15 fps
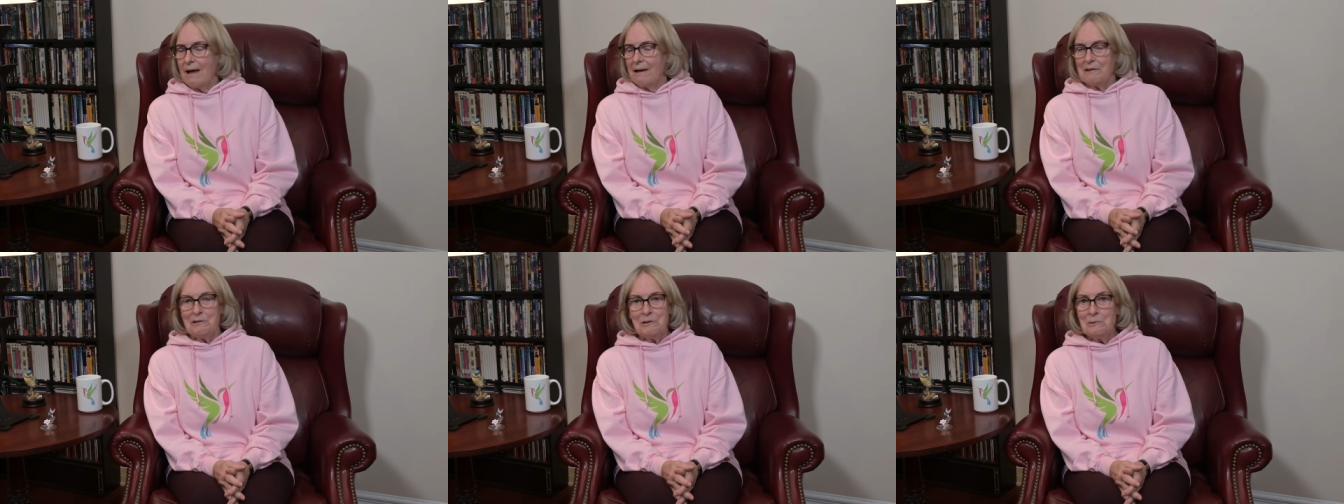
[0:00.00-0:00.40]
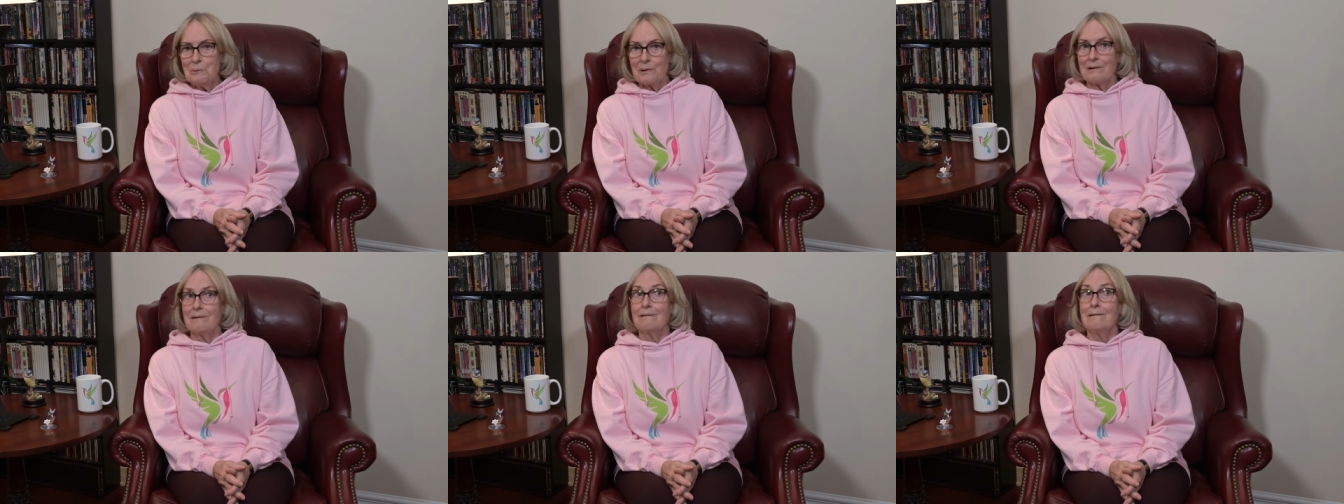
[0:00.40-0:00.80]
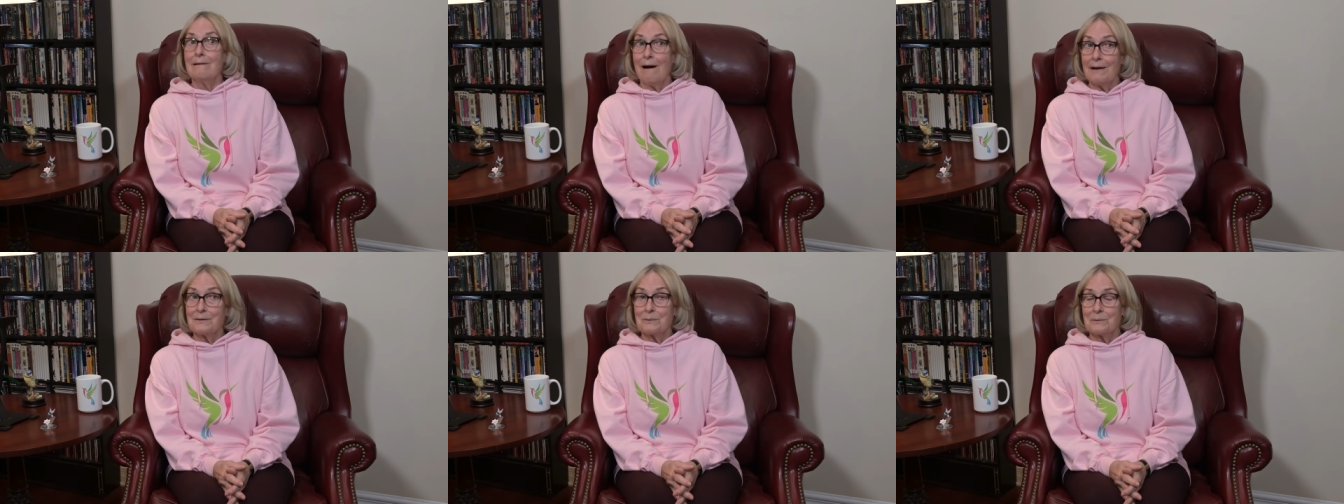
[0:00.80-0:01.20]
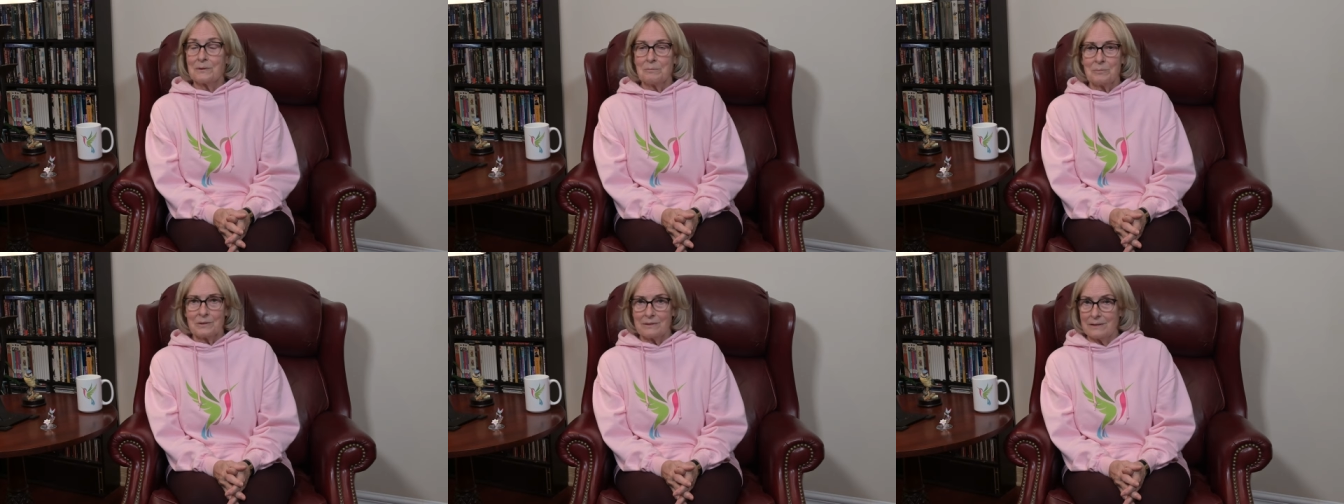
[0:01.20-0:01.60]
and you are not going
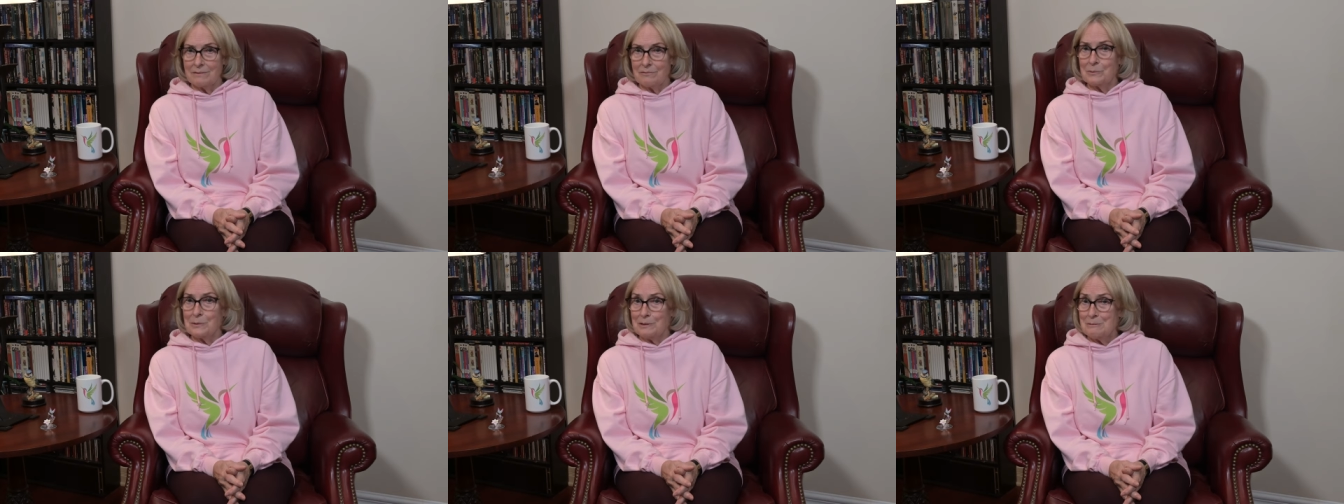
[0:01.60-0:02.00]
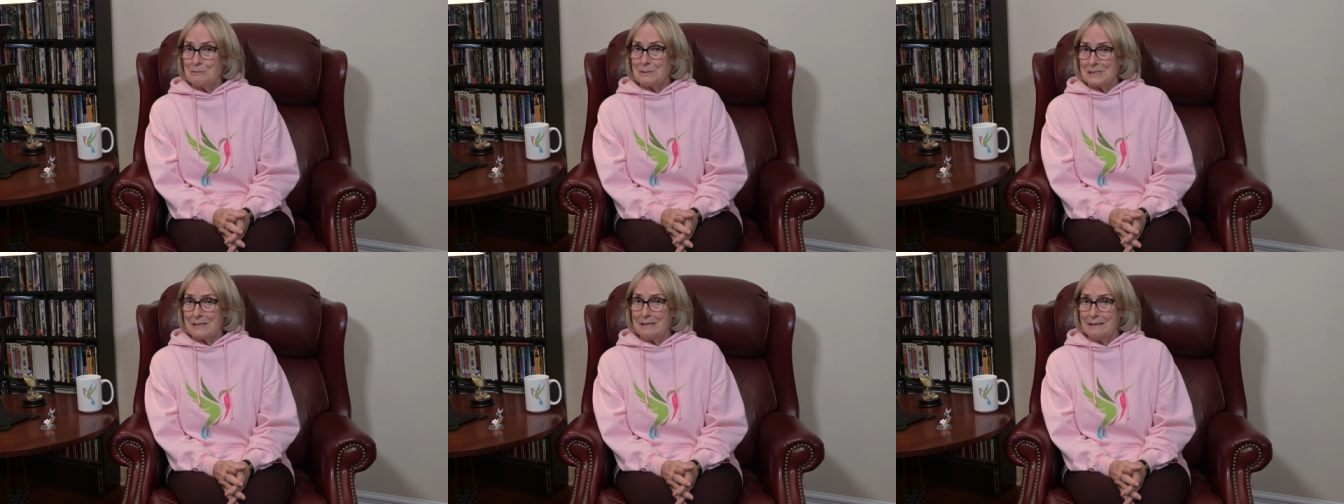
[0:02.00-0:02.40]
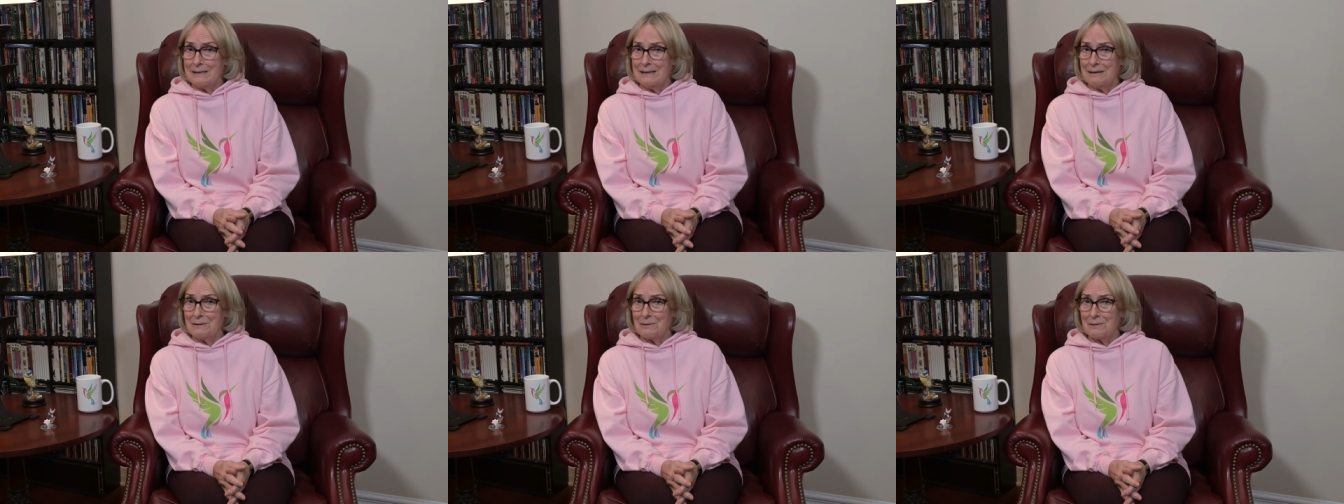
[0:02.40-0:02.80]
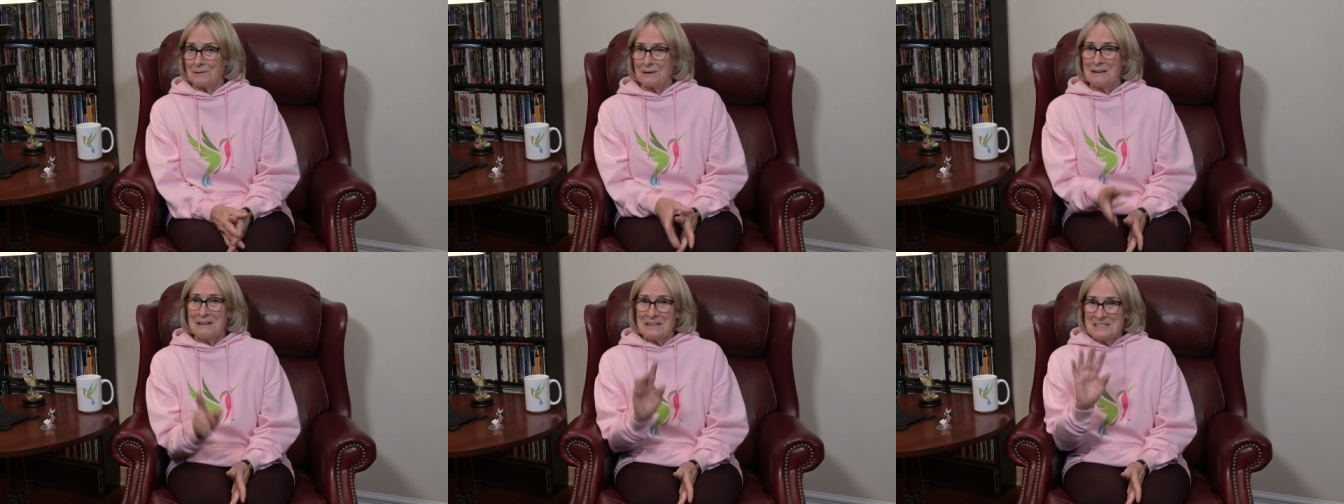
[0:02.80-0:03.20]
to believe what you see here.
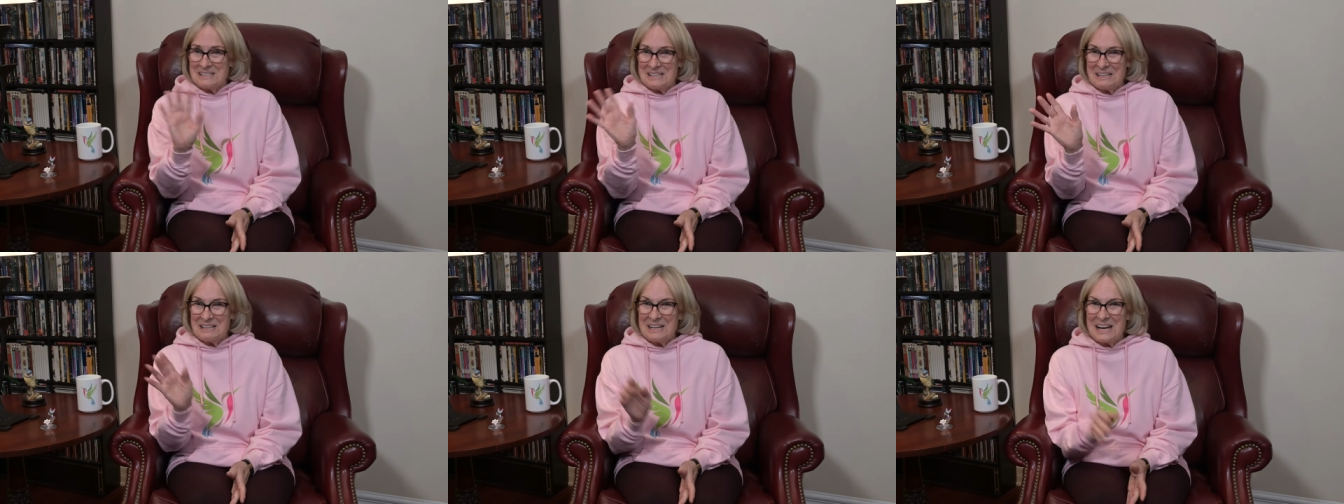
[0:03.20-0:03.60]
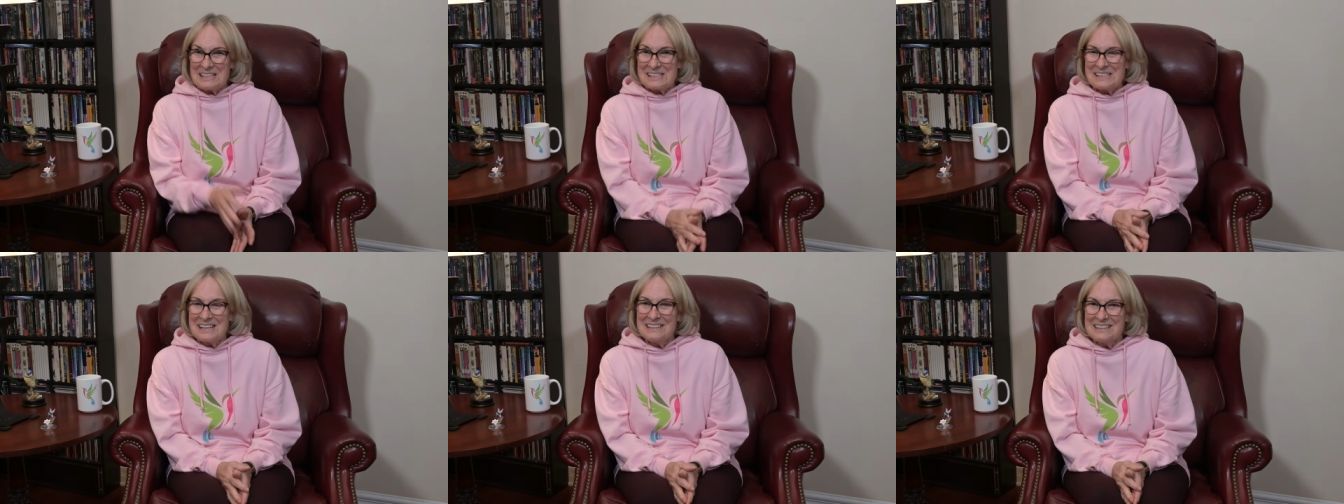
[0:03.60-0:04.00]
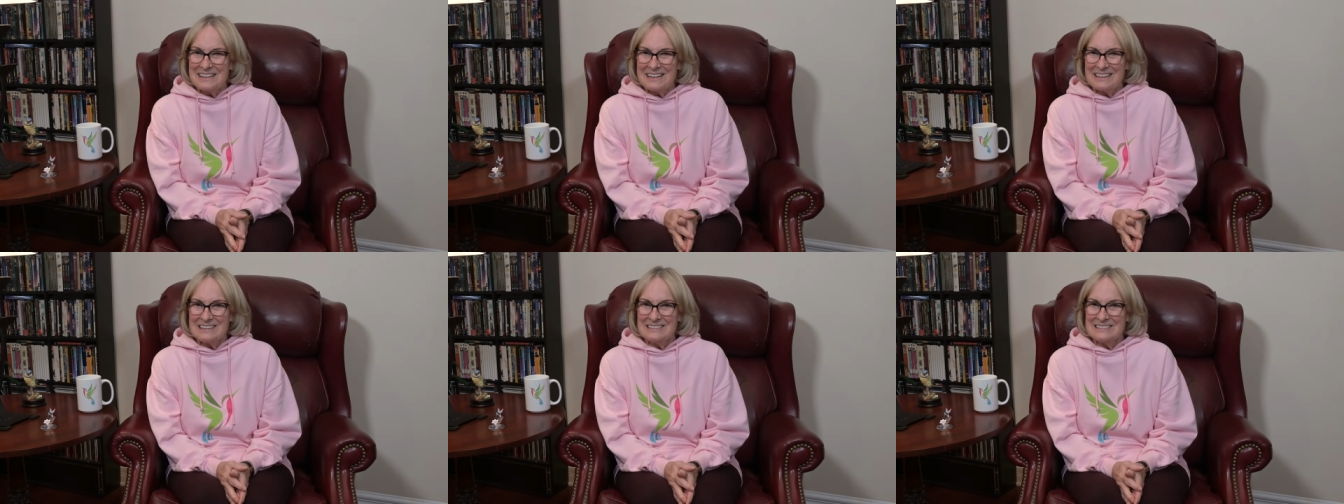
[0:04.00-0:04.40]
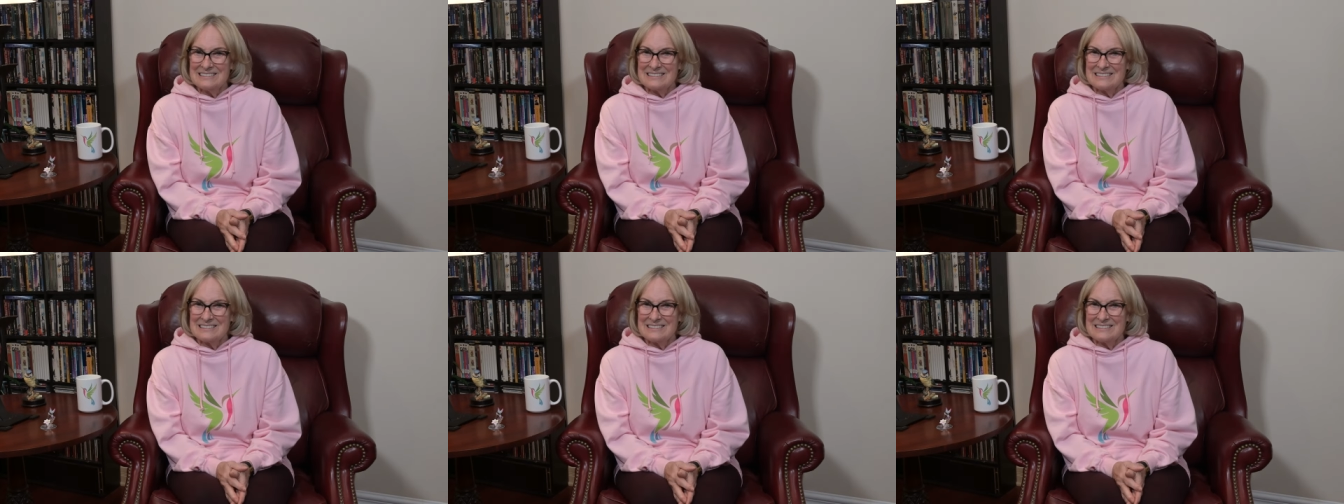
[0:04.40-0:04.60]
See you next Sunday.